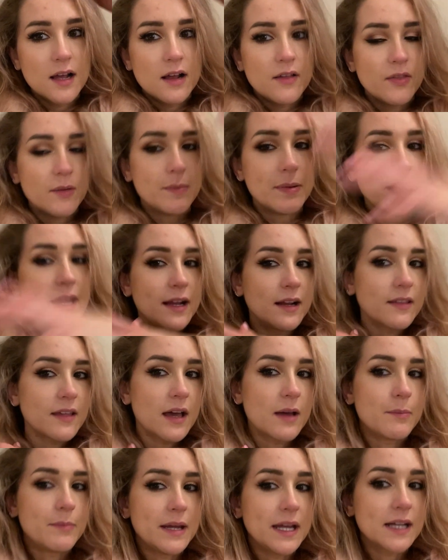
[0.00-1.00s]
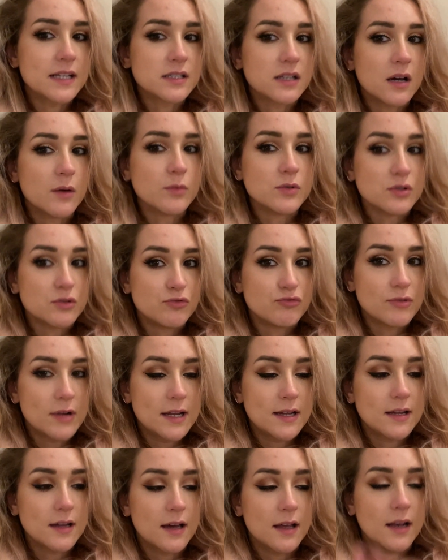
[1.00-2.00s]
The pink that I picked up was a
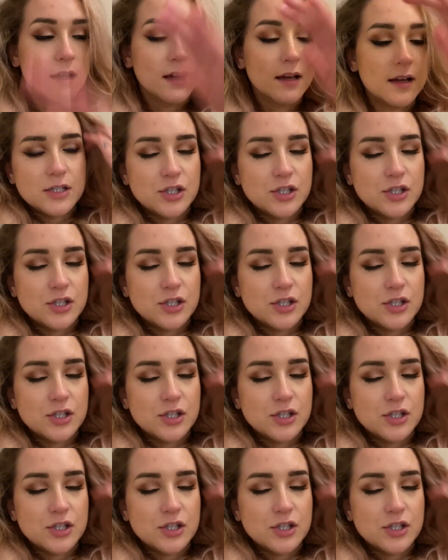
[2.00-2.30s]
great colour.